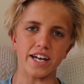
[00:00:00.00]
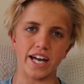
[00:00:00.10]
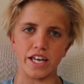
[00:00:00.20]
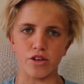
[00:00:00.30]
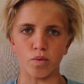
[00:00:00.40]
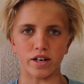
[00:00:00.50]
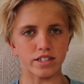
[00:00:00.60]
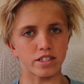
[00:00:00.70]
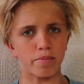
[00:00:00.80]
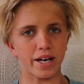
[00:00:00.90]
day you
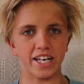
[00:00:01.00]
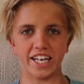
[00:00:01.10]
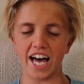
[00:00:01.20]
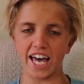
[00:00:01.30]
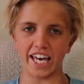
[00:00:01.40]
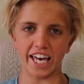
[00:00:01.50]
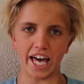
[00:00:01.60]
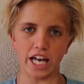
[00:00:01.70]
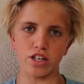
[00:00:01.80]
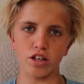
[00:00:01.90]
wanted to bake a cake
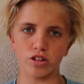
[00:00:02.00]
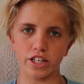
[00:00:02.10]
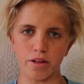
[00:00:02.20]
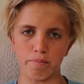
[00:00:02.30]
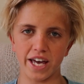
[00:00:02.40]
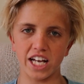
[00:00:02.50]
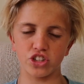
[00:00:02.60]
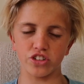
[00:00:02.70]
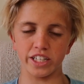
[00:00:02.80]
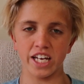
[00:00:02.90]
and you looked in the
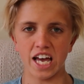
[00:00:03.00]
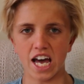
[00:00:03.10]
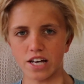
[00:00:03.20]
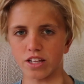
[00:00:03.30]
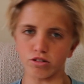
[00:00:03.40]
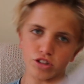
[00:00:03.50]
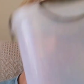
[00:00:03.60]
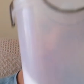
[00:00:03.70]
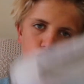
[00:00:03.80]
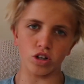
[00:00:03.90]
pantry and there was
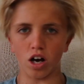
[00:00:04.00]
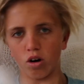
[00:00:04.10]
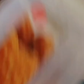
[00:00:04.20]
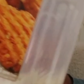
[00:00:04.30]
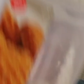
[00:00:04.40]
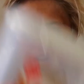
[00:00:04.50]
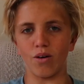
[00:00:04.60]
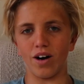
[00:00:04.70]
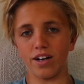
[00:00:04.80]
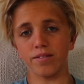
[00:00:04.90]
no sugar or
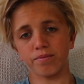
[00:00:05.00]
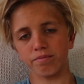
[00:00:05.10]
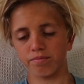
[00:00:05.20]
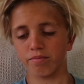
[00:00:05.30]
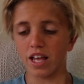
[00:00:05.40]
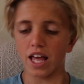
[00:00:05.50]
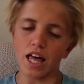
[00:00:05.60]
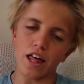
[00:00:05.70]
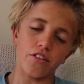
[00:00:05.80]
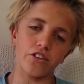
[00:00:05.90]
flour,
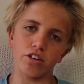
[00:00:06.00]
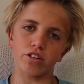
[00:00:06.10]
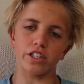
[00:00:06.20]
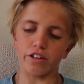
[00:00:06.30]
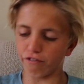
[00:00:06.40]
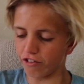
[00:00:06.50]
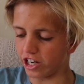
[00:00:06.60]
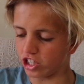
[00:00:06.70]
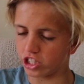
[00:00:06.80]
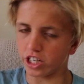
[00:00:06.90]
and then you looked in the
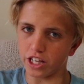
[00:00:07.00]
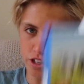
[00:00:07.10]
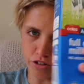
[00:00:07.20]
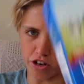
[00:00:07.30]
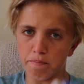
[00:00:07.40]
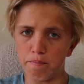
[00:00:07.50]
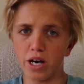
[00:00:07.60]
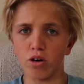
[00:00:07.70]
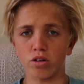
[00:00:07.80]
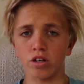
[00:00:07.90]
fridge and there was no
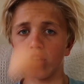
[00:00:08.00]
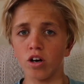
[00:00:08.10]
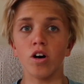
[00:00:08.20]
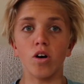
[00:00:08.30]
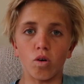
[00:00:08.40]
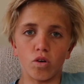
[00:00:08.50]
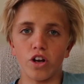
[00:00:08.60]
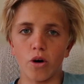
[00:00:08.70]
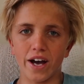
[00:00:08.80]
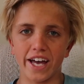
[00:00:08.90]
milk or
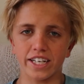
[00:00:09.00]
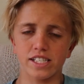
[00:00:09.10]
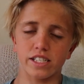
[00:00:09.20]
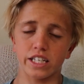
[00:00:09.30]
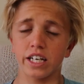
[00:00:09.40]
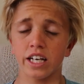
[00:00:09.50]
no eggs,